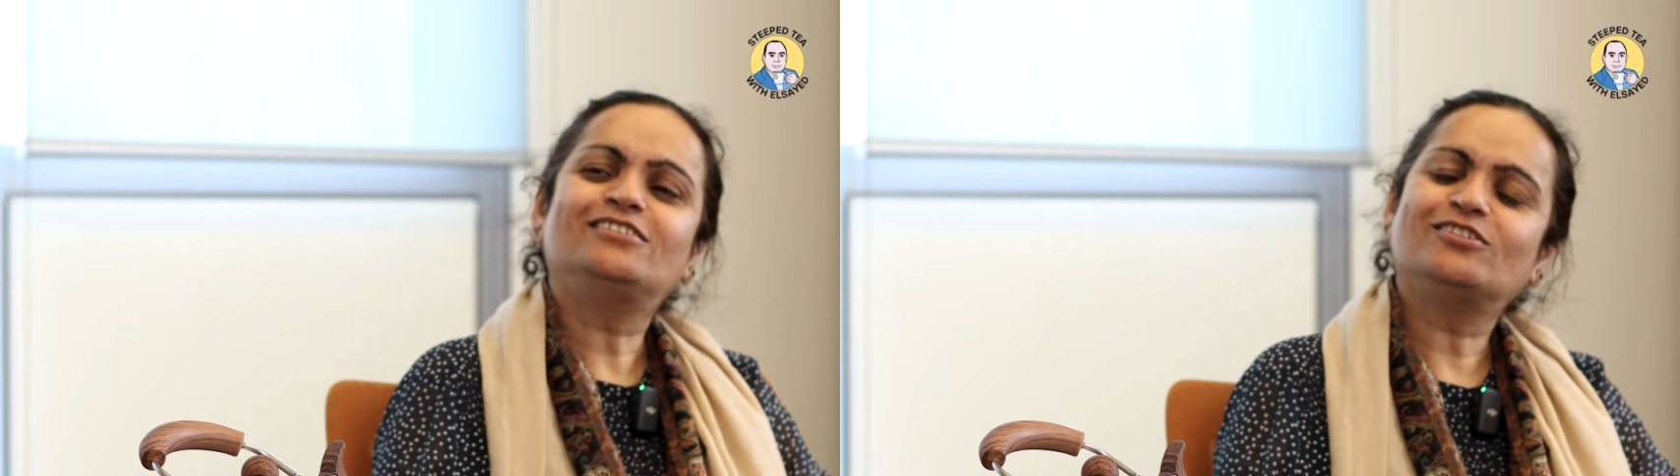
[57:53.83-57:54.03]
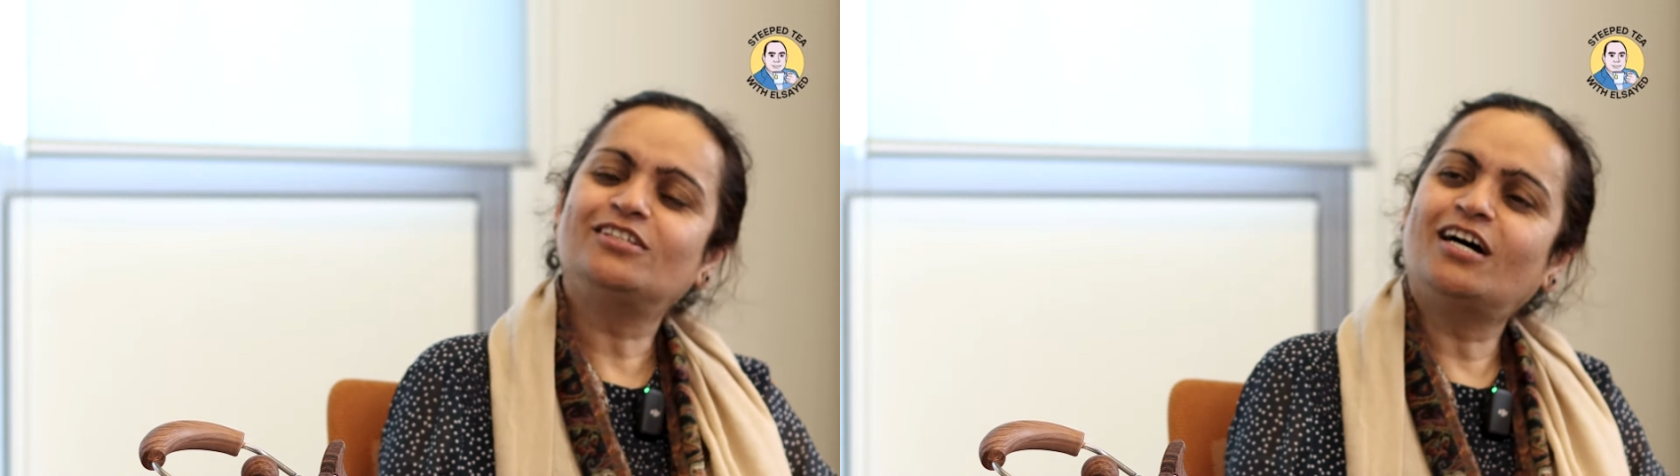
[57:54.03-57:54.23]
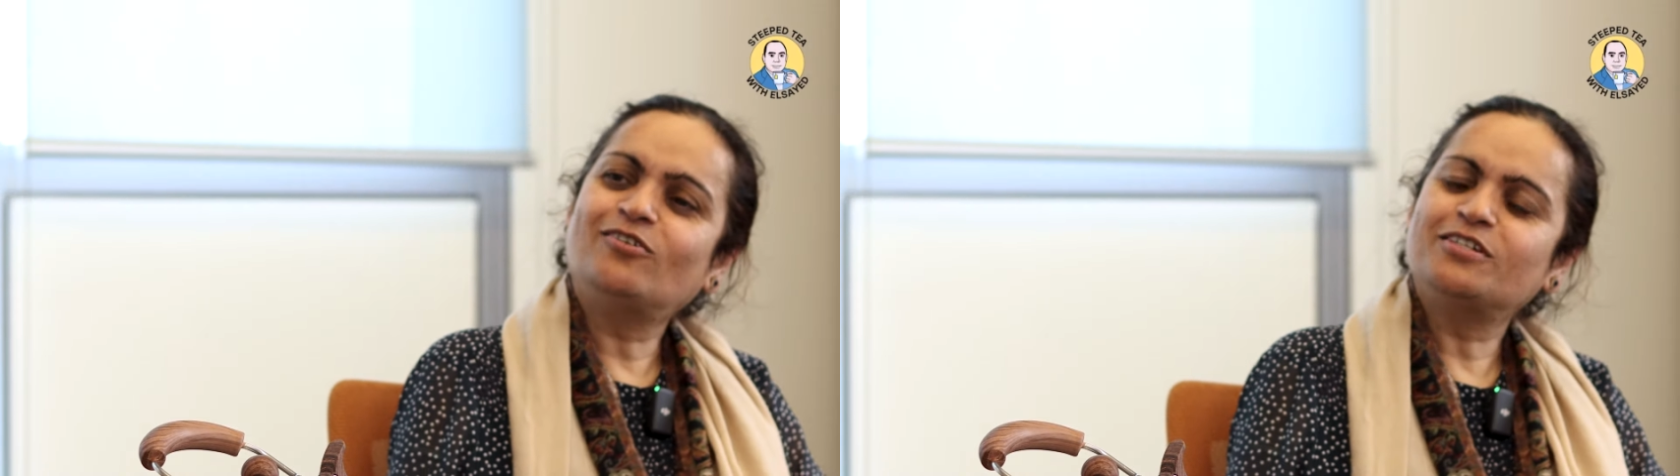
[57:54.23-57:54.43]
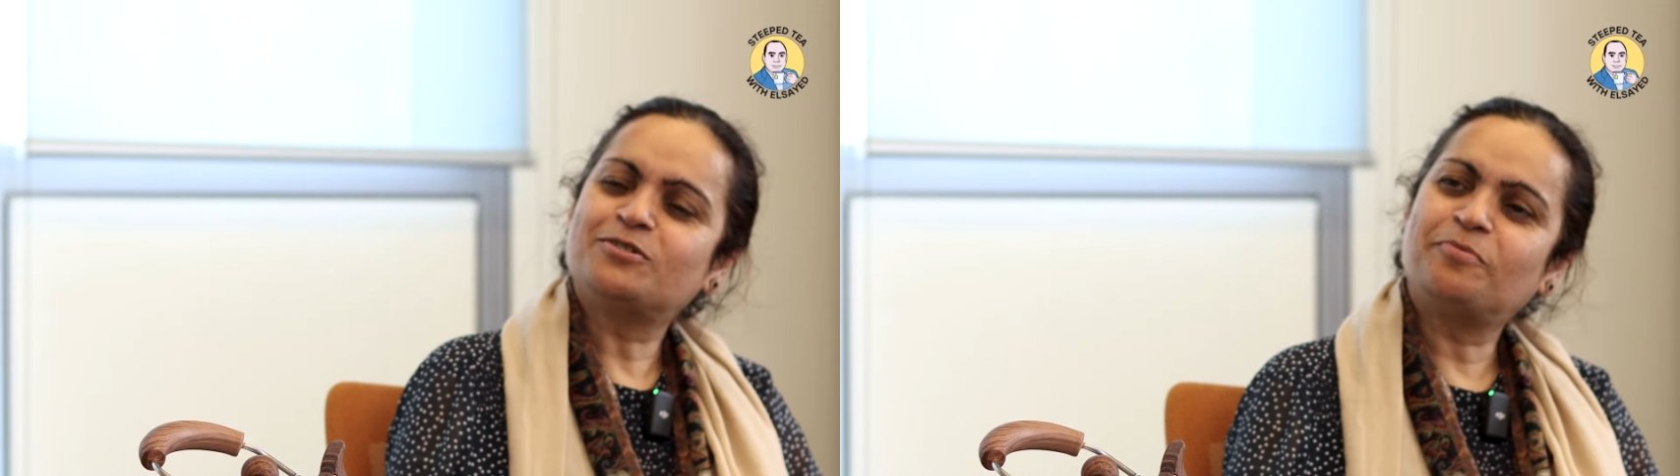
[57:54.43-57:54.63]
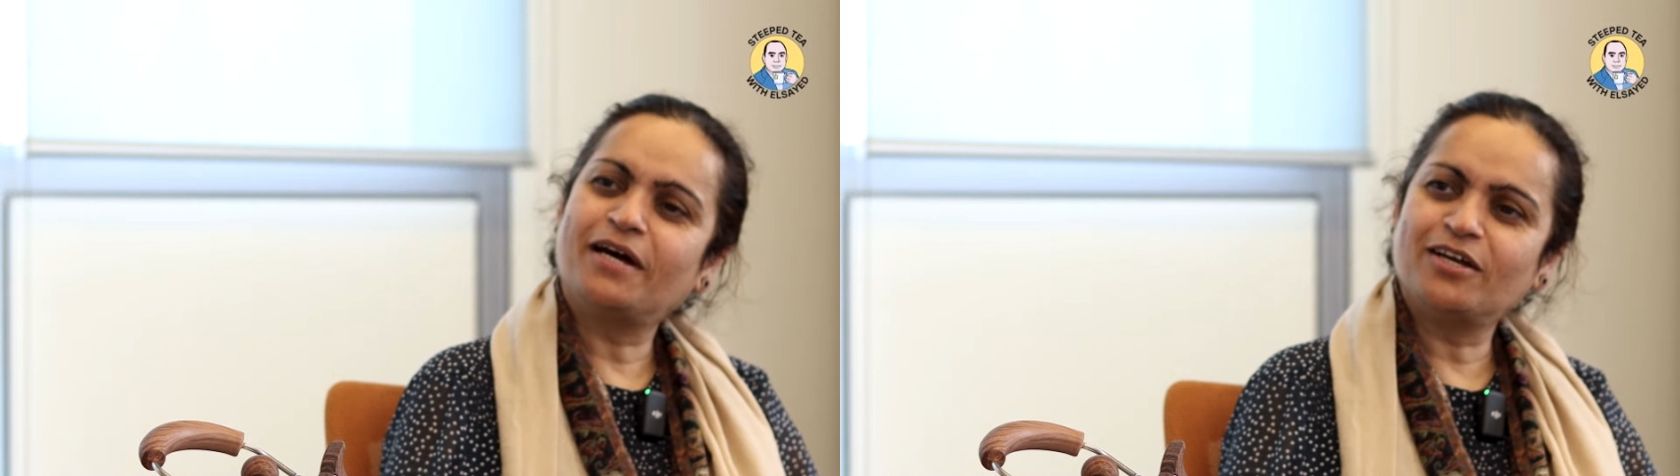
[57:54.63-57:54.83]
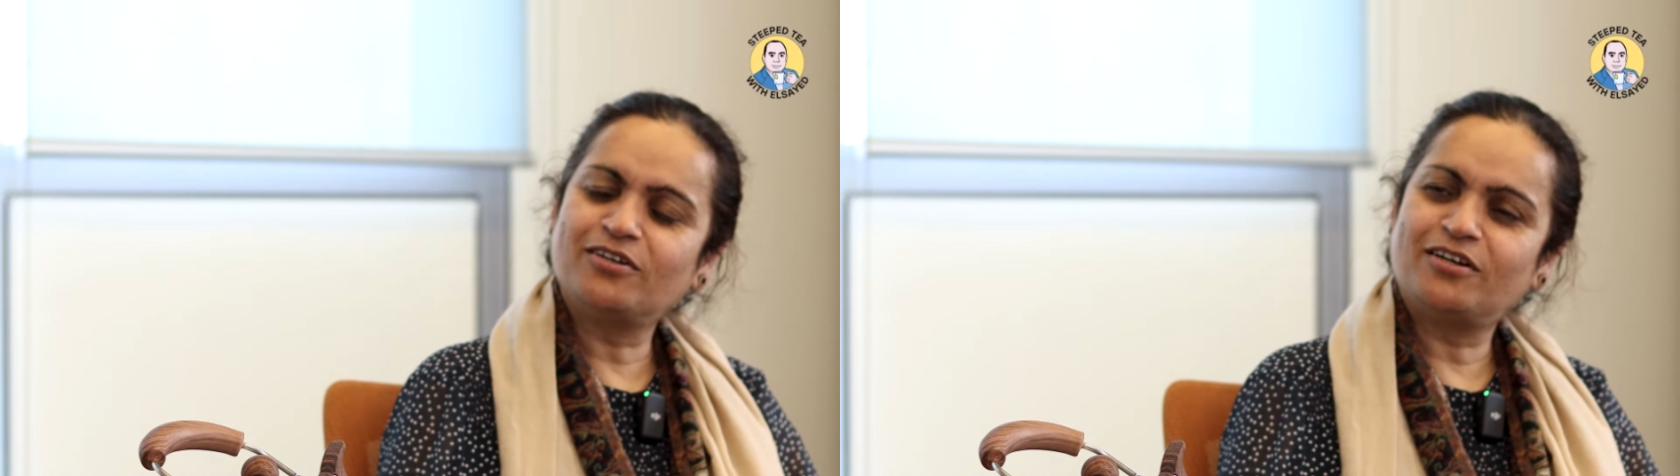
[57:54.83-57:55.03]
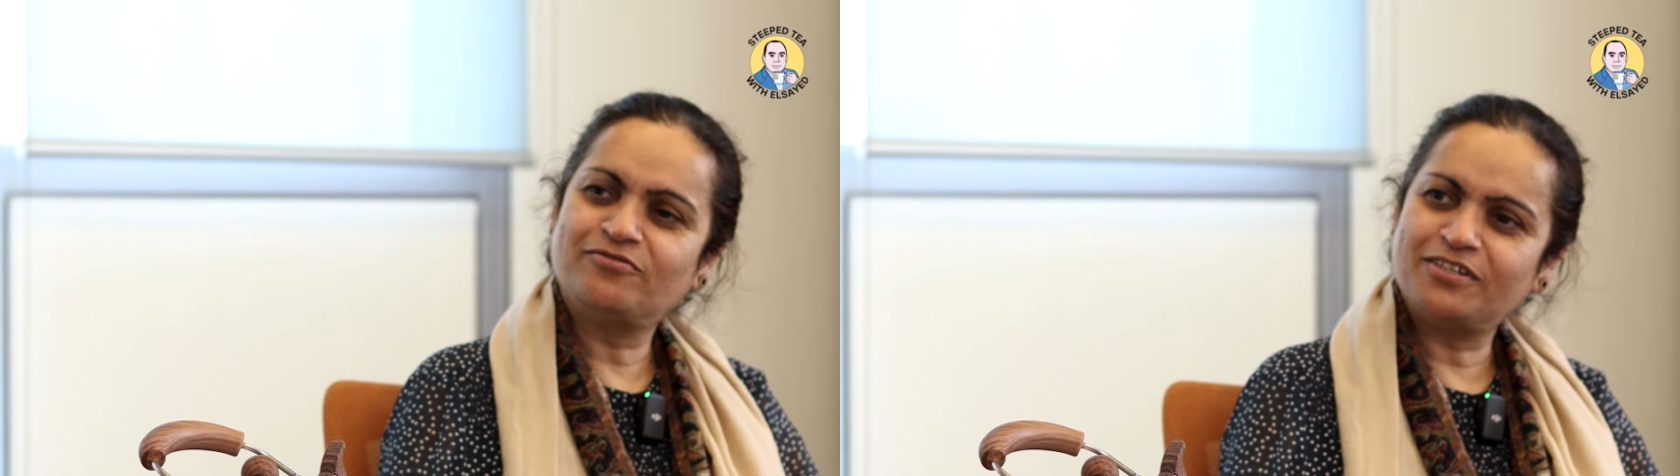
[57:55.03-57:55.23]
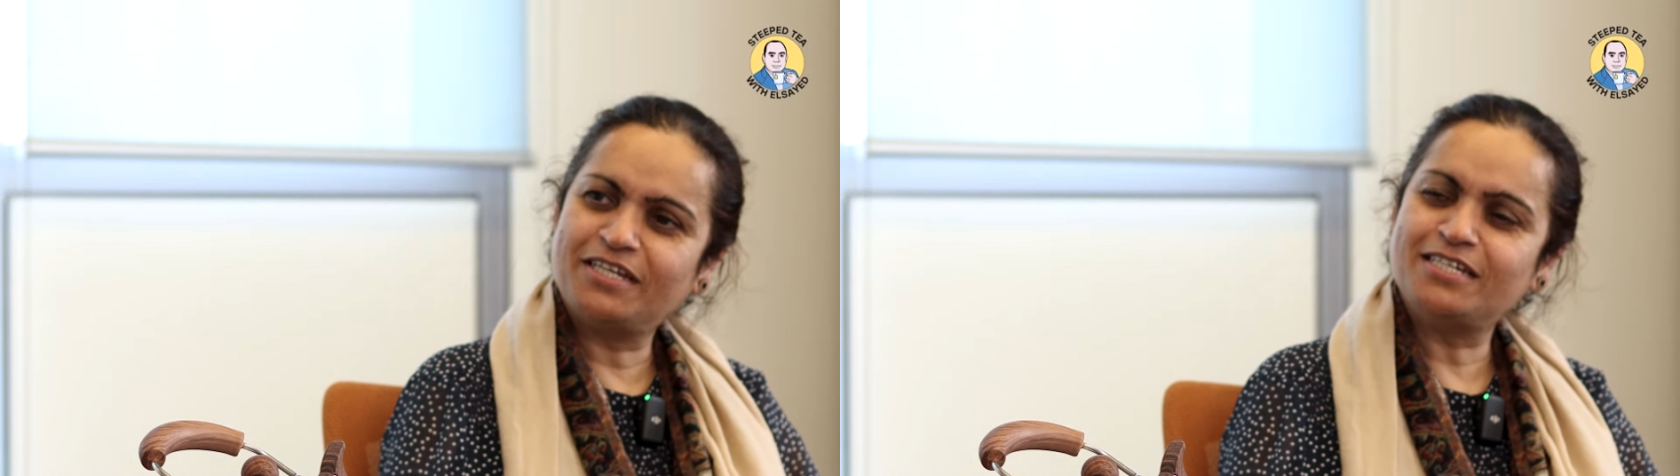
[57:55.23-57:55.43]
So now it's
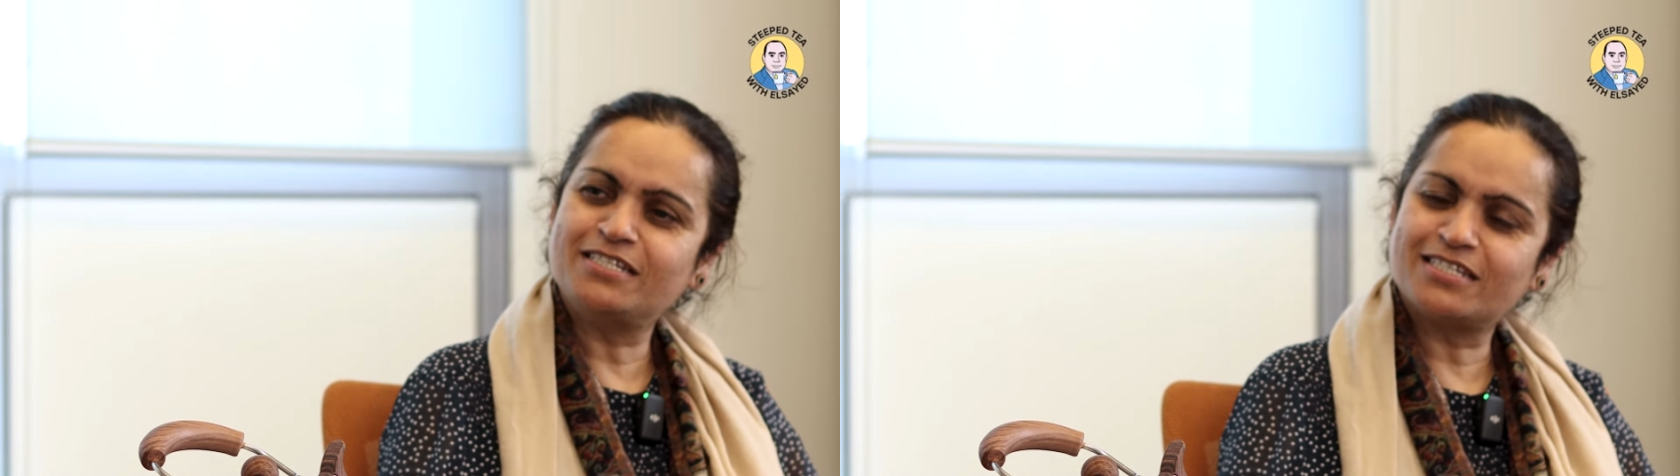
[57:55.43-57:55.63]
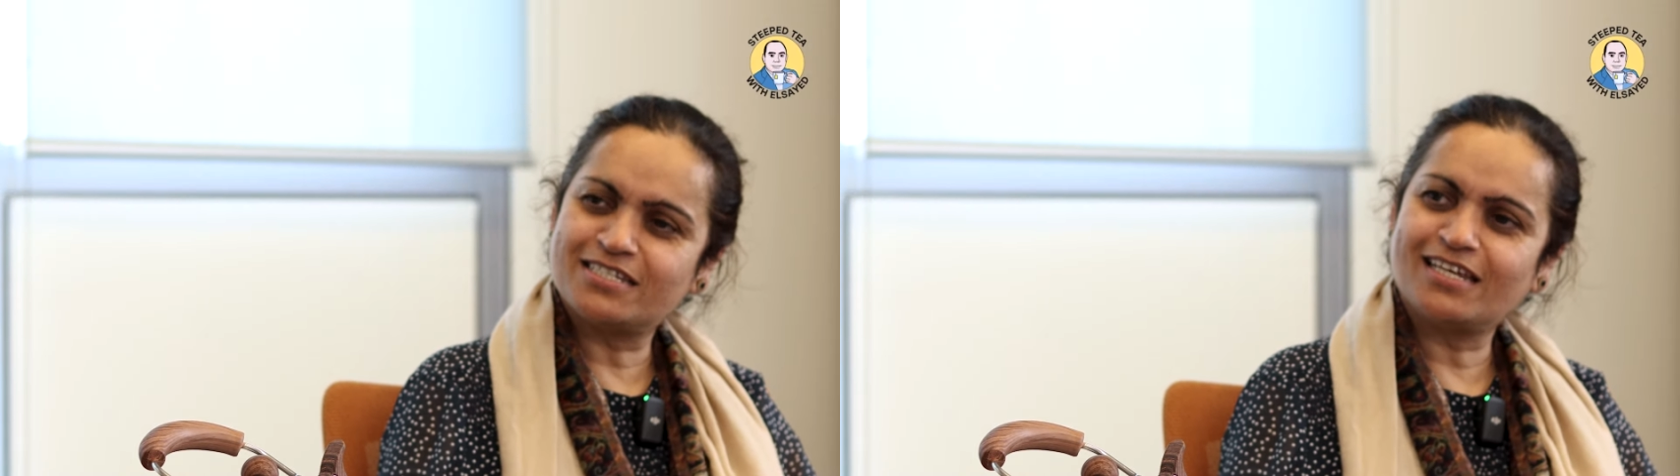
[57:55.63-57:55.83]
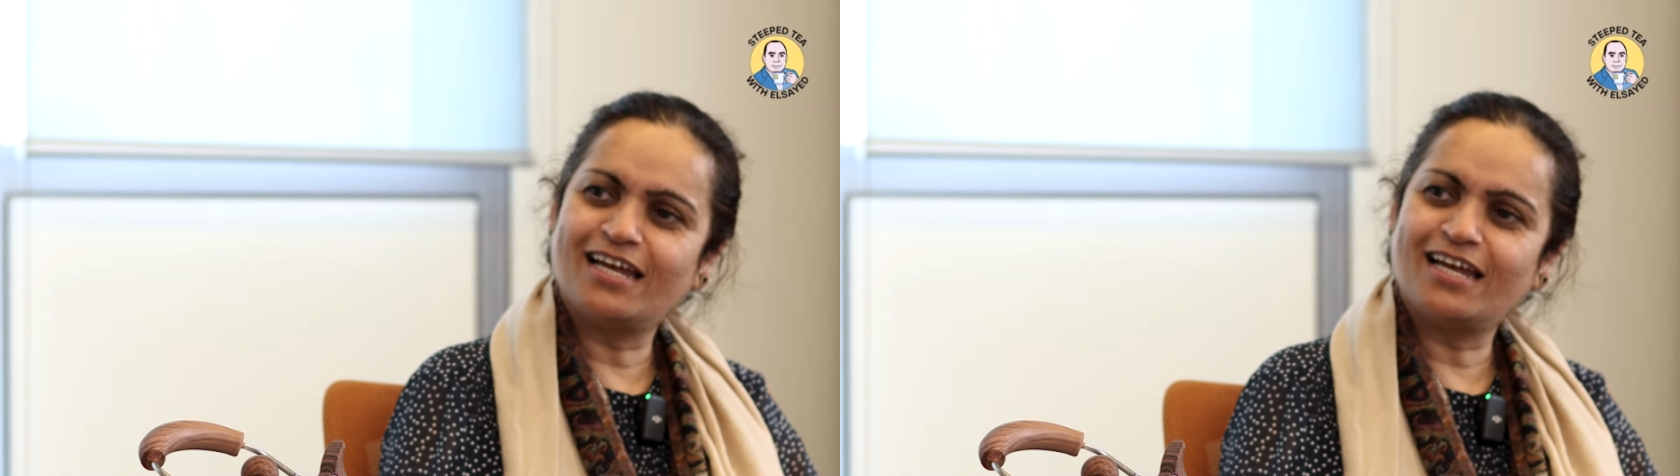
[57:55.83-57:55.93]
biographies